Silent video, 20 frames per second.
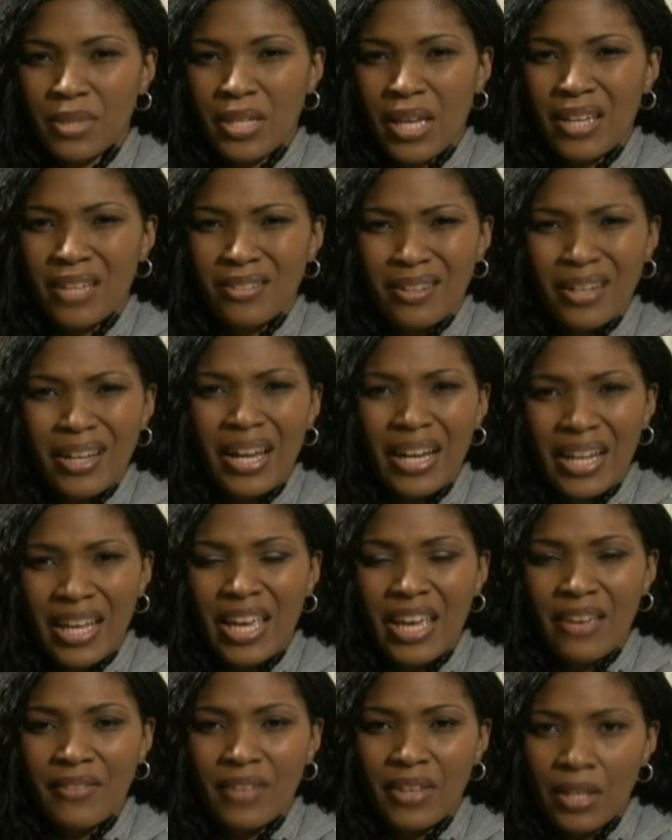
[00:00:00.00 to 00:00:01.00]
size. They're kind of
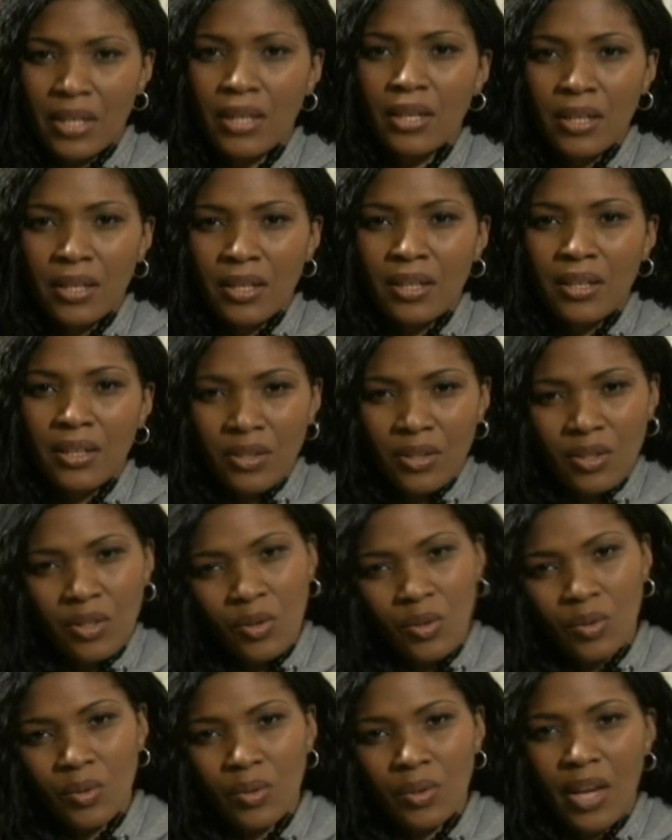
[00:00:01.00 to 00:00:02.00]
heavy,
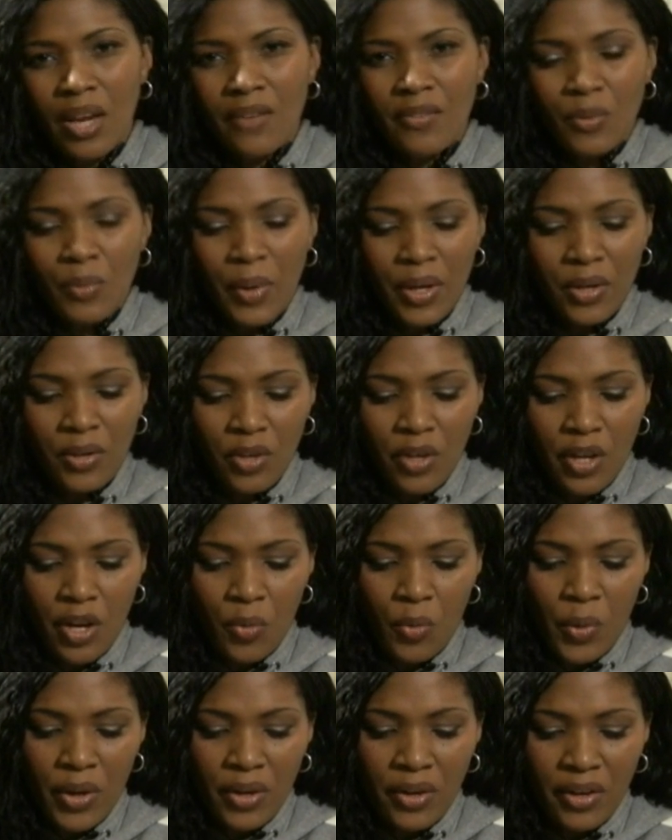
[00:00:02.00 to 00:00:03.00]
heavy weight on your
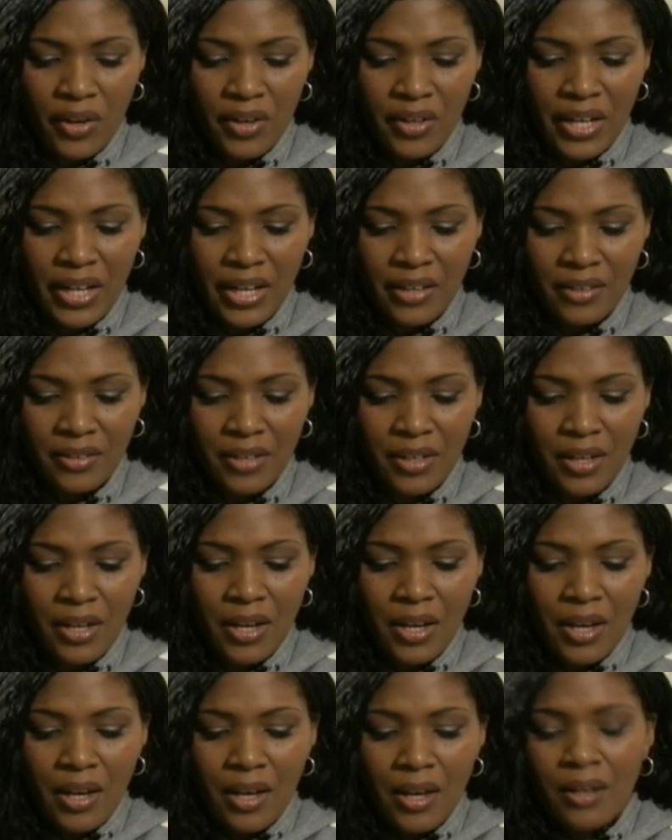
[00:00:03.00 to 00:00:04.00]
hair, weigh your hair down.
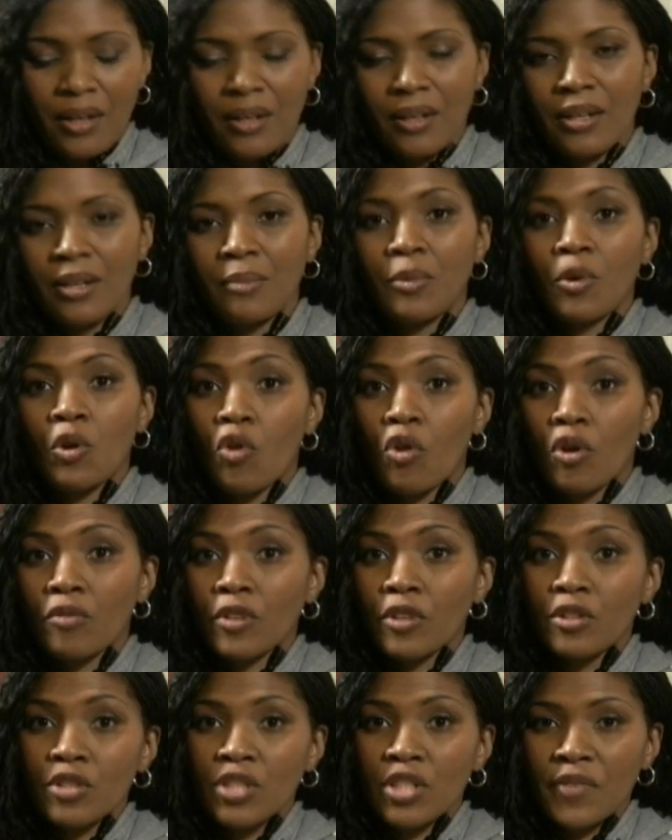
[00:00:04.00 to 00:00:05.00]

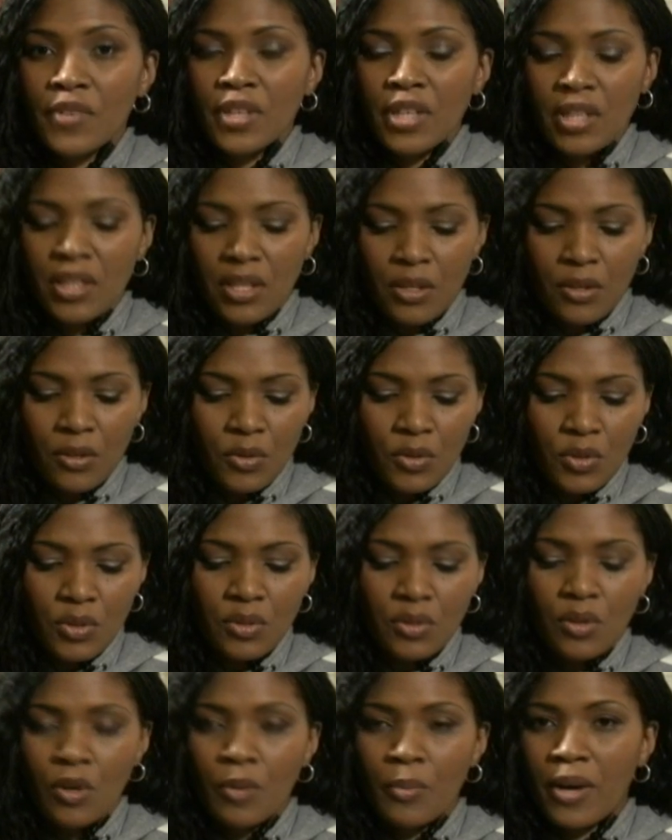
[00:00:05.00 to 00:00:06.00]
Cornrows, if you get those,
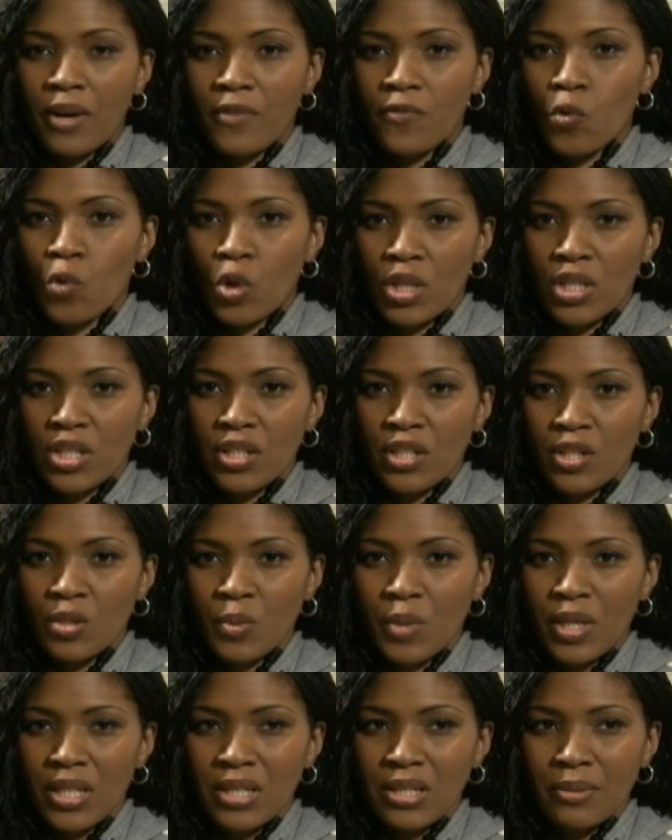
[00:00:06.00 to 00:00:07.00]
you go about 4 to 6
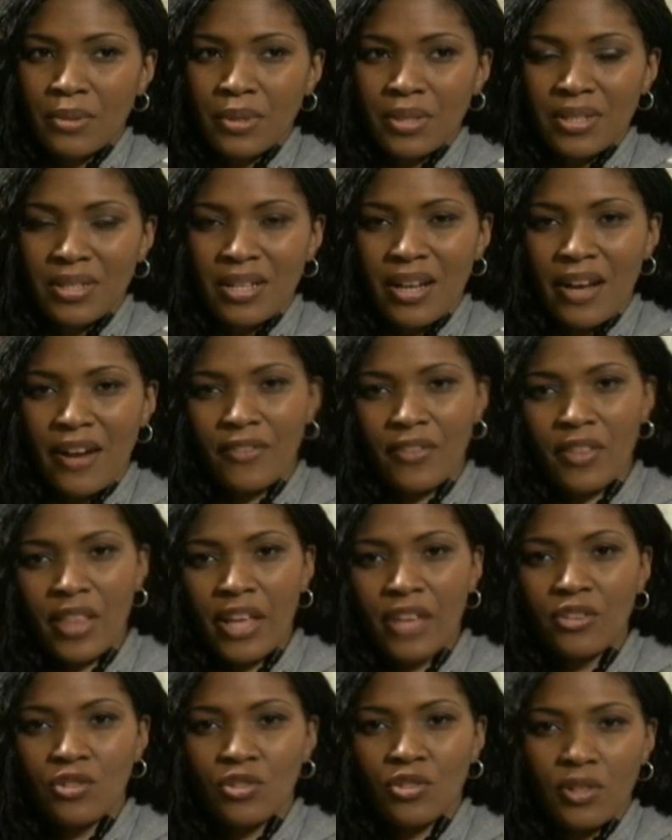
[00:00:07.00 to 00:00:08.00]
weeks, because then after
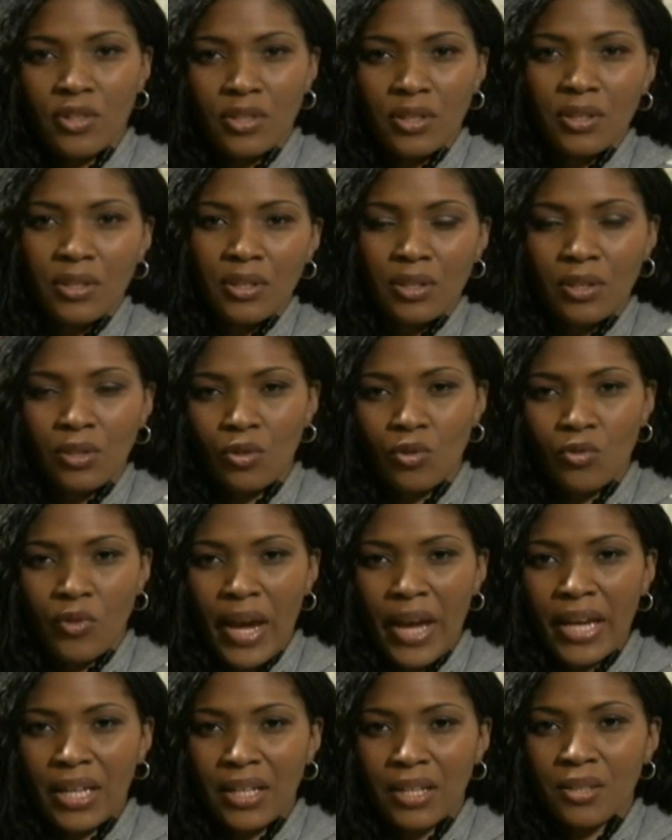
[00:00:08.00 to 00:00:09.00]
that you start to look a little
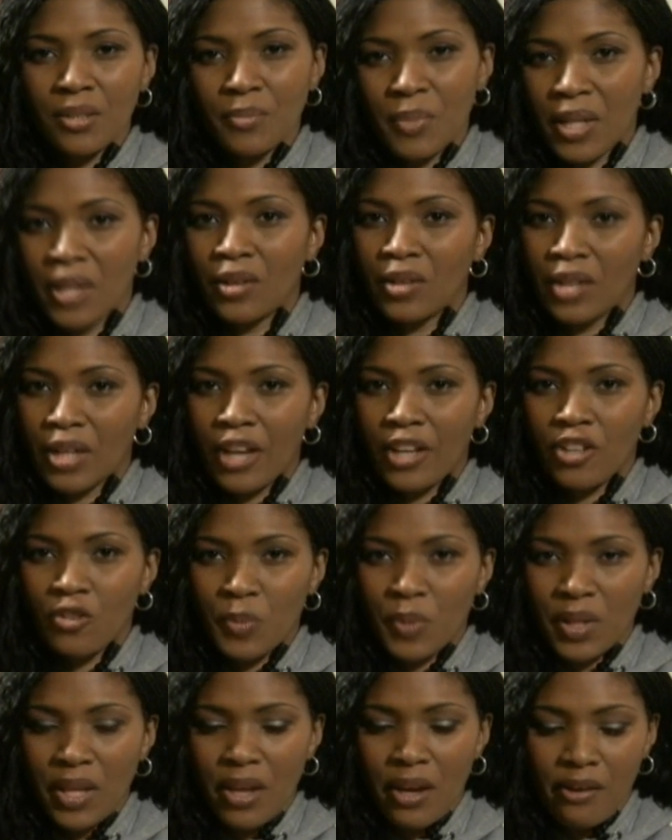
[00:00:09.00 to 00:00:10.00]
raggedy, depending on how you've
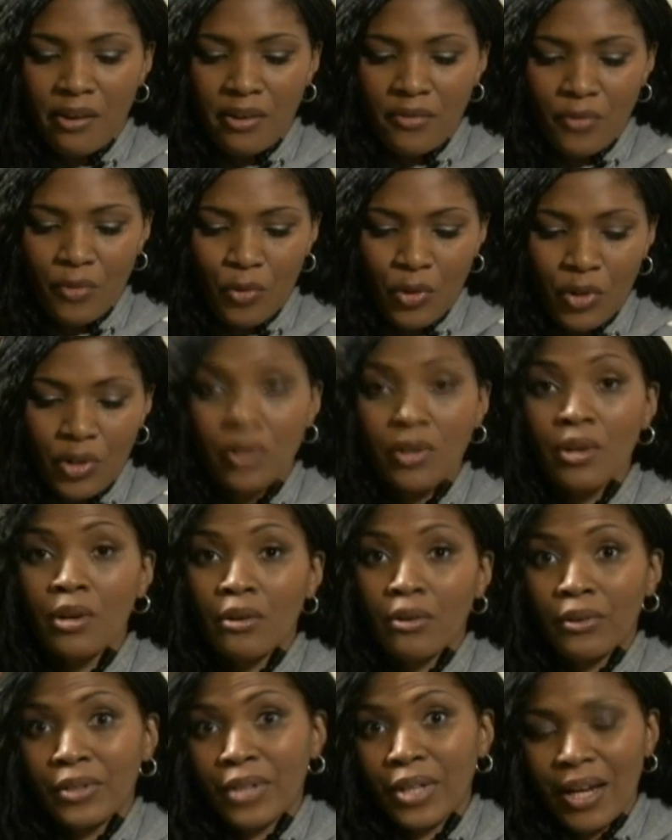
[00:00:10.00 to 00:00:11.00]
been caring for it
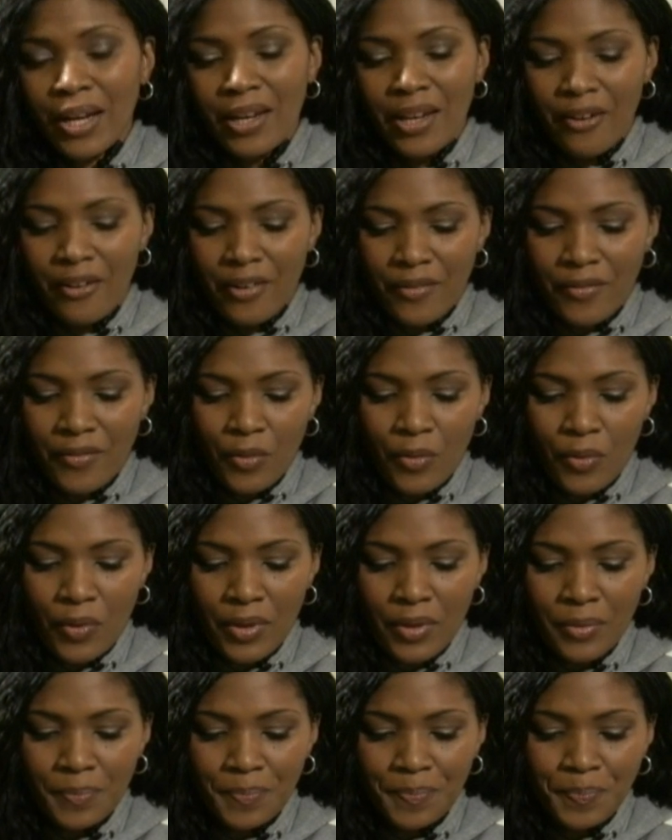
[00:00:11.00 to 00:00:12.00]
or not caring
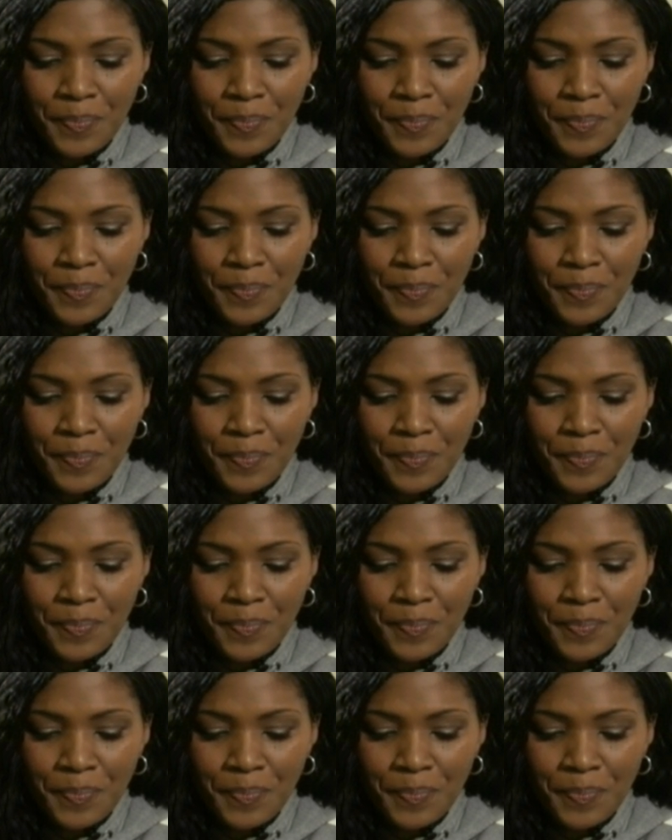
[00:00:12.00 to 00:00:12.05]
for it.